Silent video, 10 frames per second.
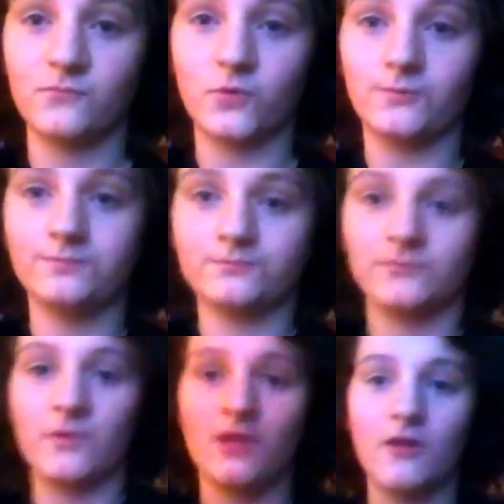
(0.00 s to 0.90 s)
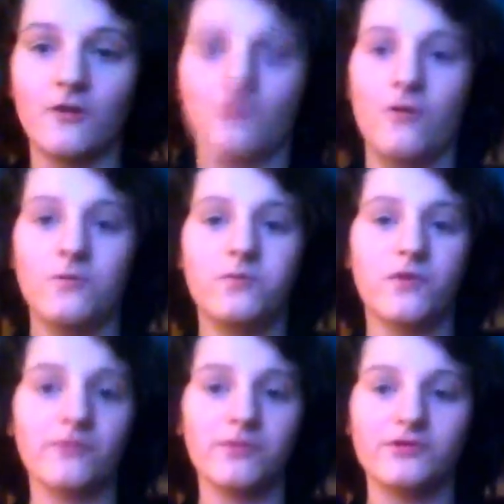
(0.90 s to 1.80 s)
Well, hope
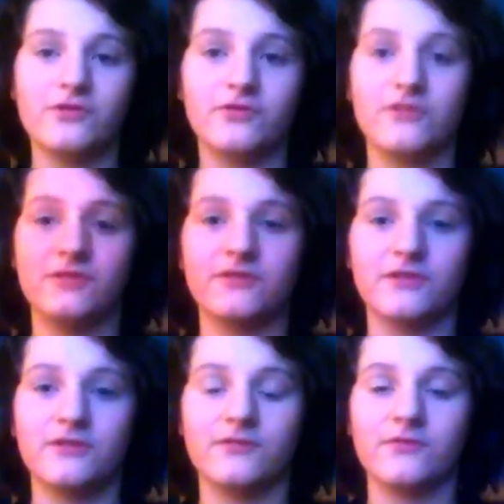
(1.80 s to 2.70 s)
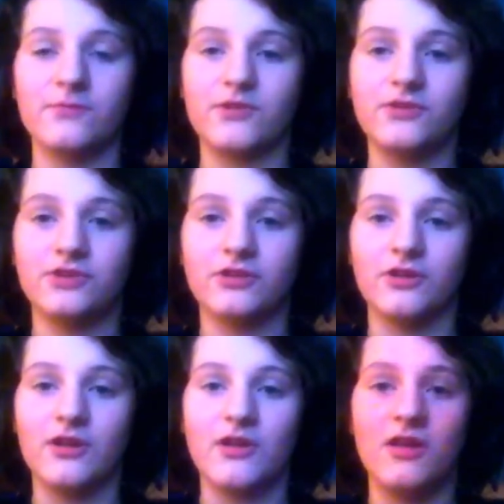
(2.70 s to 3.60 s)
everybody took this as information.
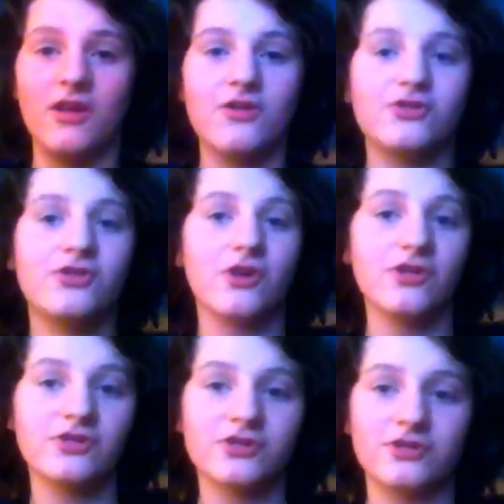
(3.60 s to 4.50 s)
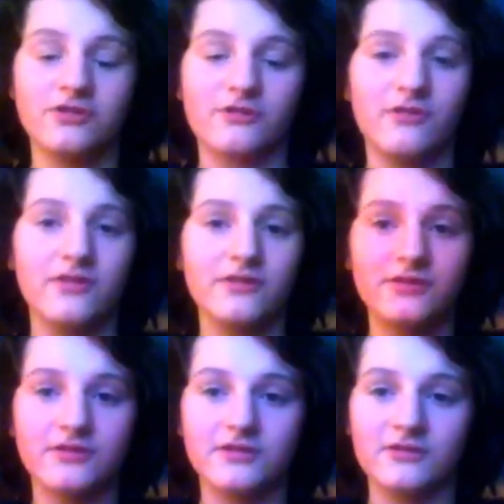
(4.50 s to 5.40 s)
Good judge on
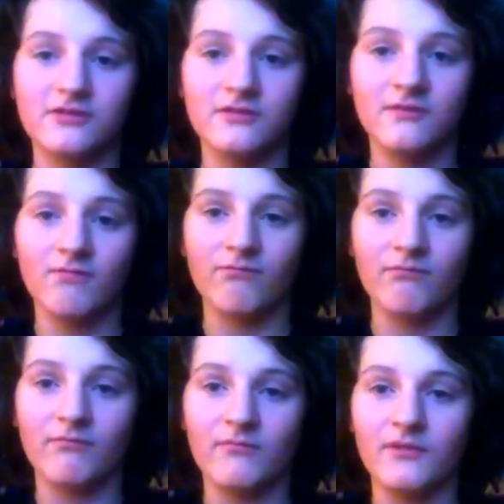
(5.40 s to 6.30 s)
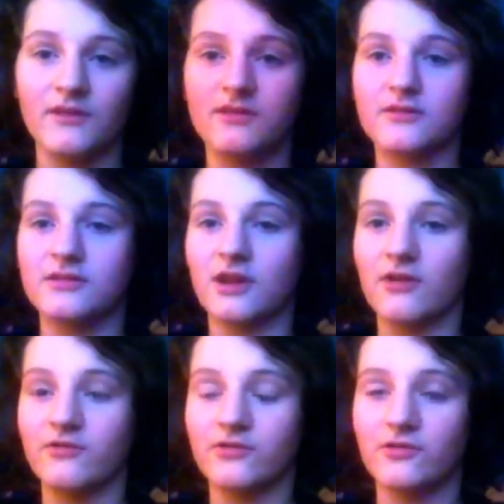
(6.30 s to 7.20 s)
this. Good decide
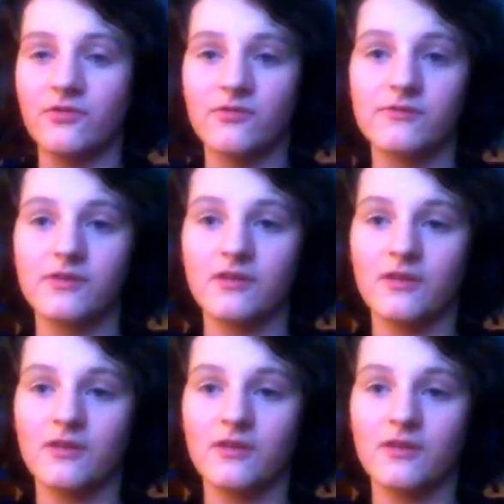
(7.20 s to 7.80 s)
on your own.